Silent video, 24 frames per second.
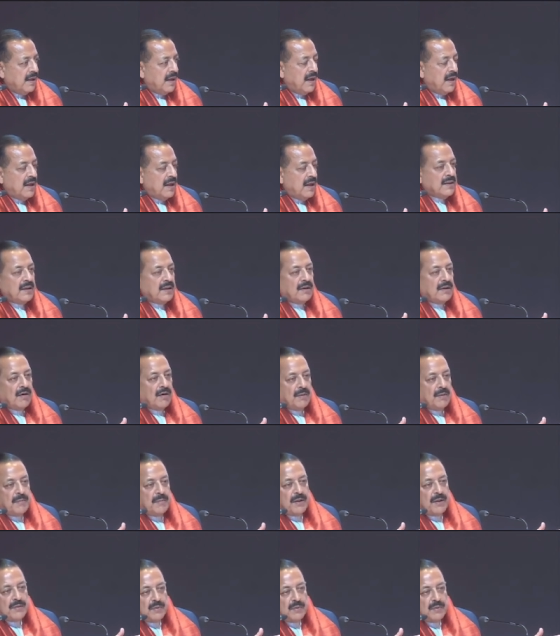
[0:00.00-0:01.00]
And the
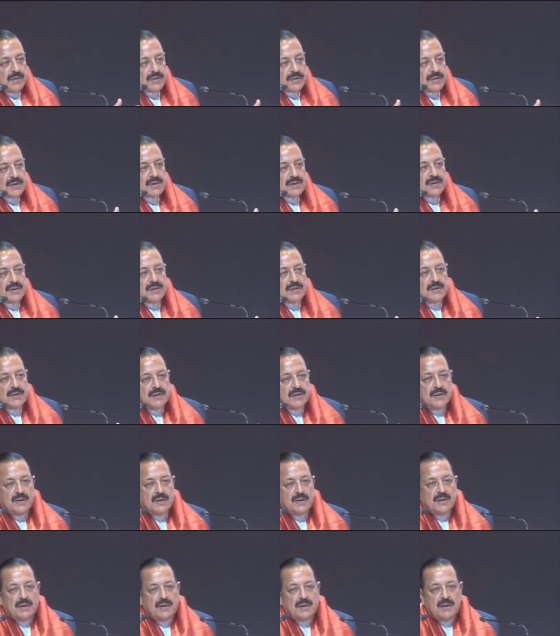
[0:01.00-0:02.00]
government was
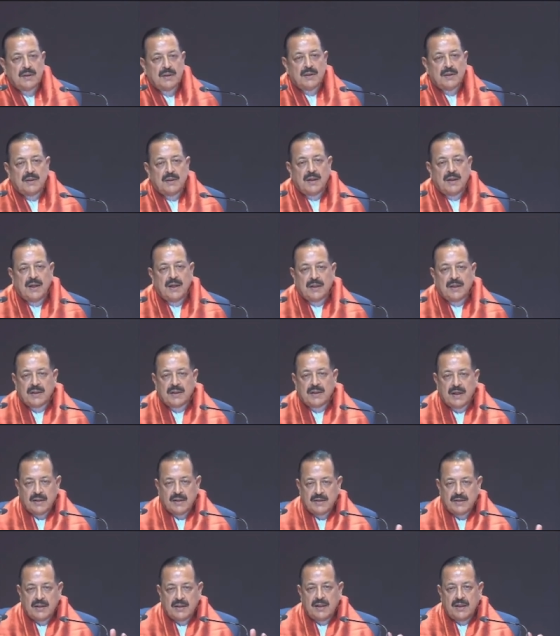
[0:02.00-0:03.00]

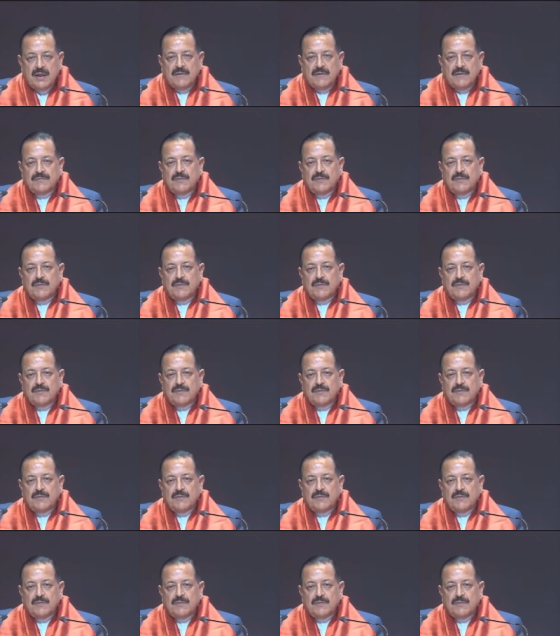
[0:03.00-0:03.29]
encouraging enough